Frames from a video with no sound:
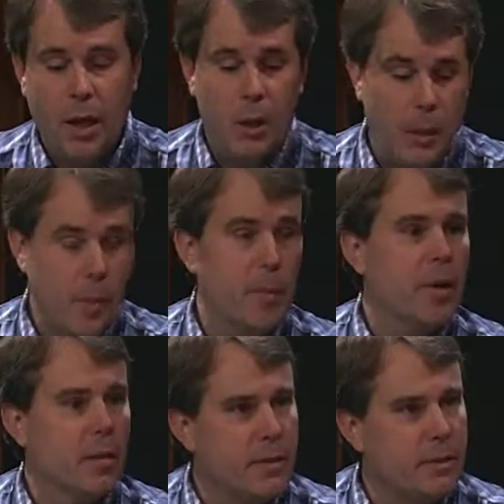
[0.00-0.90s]
that we would
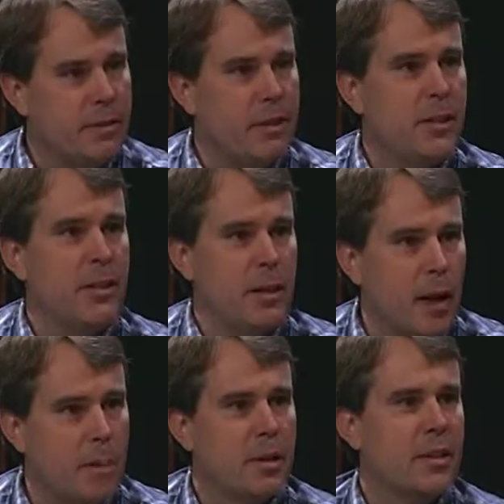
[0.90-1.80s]
pick up their DVD
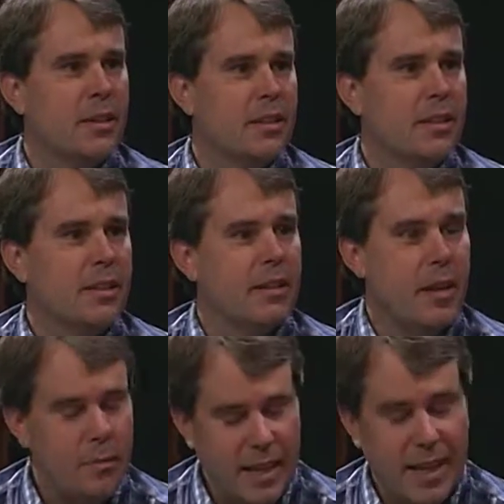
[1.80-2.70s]
copy. That, uh, okay. Uh,
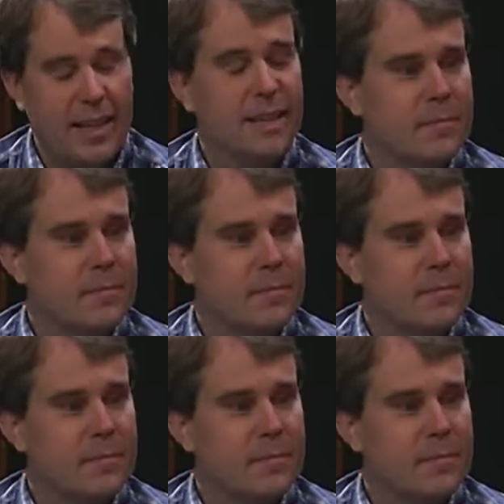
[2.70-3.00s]
yeah.